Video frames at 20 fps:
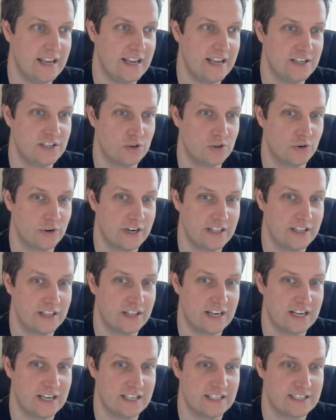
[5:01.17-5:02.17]
ensuring
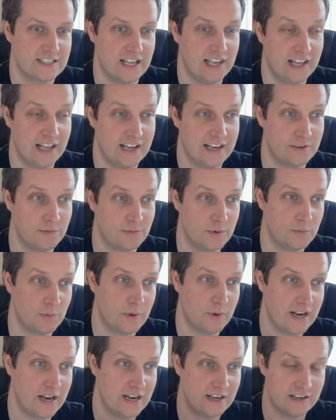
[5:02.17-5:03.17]
that it's aligned with
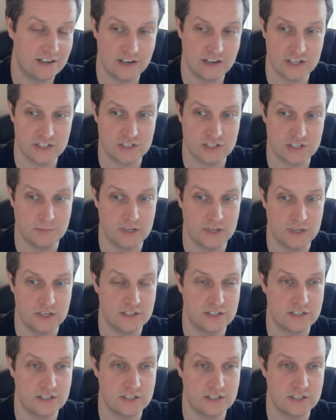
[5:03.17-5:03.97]
when customers